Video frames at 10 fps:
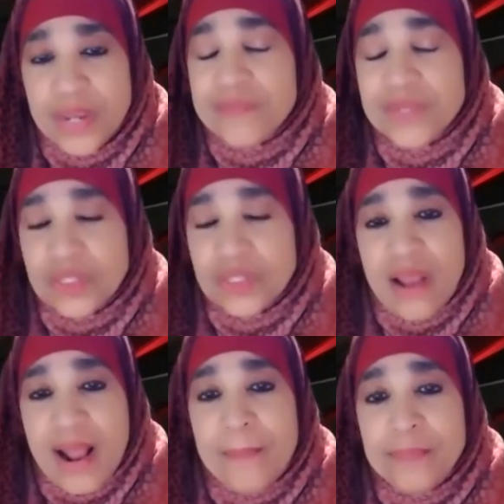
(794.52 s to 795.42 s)

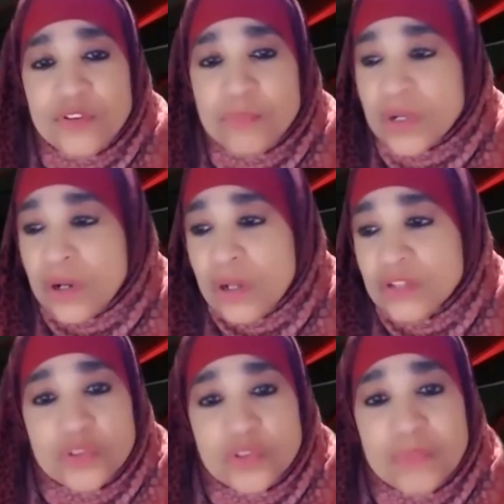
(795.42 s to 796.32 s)
Everything happens
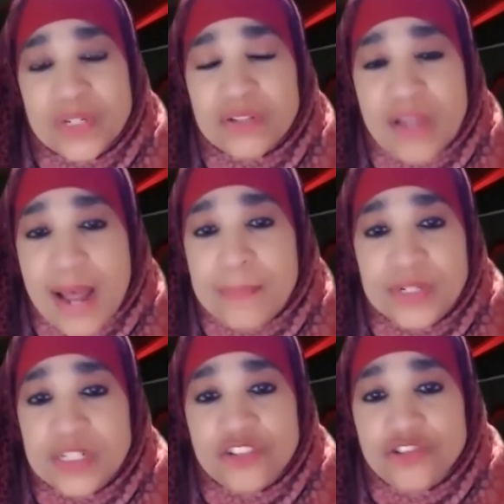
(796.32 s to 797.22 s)
because it was meant to
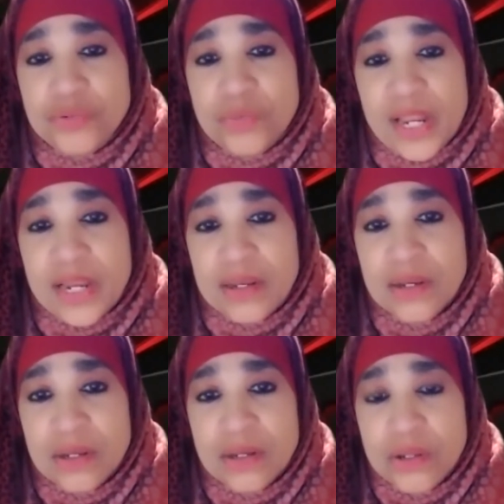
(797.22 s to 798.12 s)
happen, and it's too late.
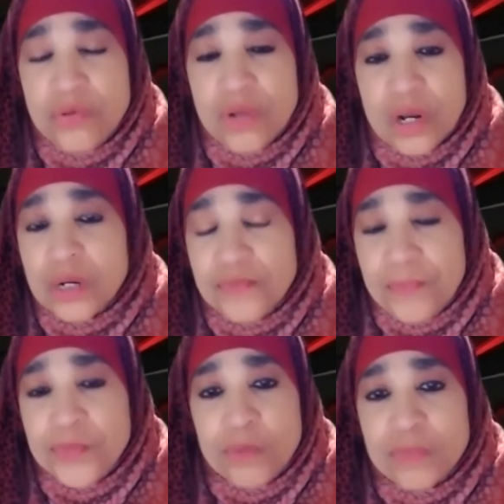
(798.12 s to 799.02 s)
You learn
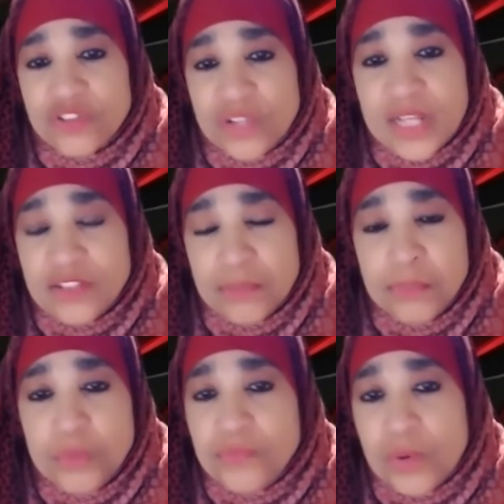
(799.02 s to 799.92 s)
from your mistakes and
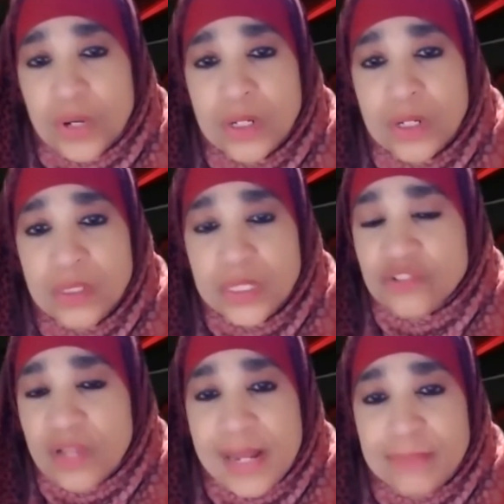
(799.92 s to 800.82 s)
move on.
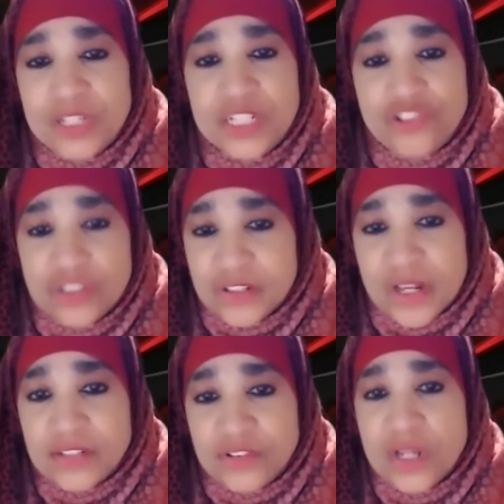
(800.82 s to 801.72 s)
Islam teaches
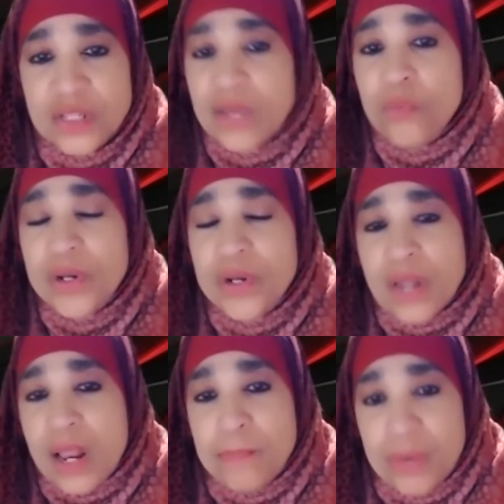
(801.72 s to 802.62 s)
us that
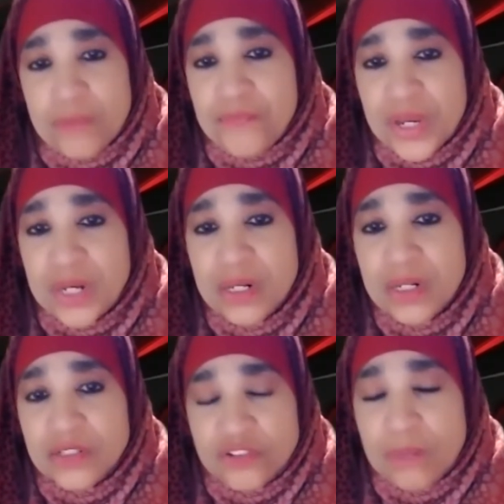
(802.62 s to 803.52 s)
we're not perfect.
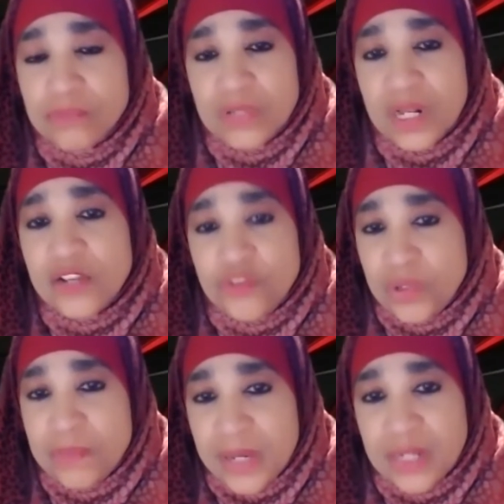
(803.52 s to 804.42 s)
Sometimes
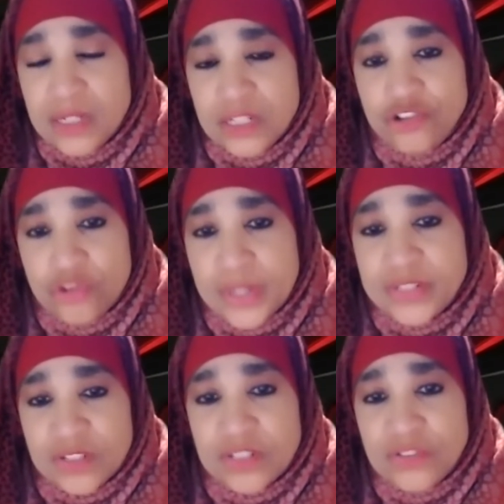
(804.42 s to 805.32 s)
we make good
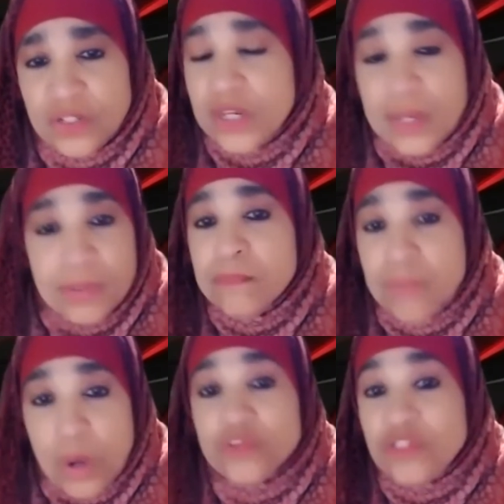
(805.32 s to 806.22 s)
choices, but
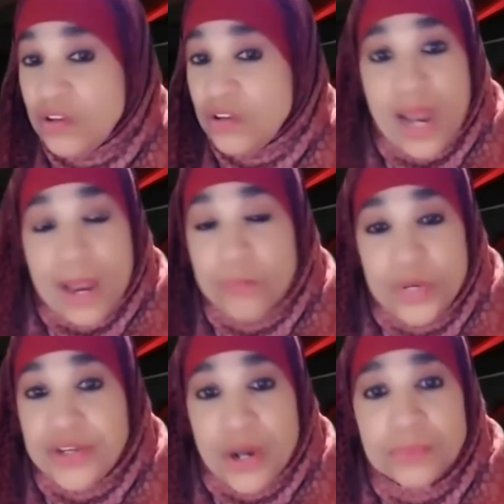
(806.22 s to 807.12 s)
most of the time
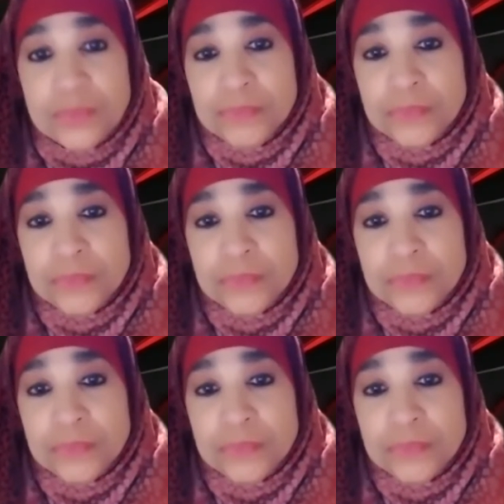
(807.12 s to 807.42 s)
we don't.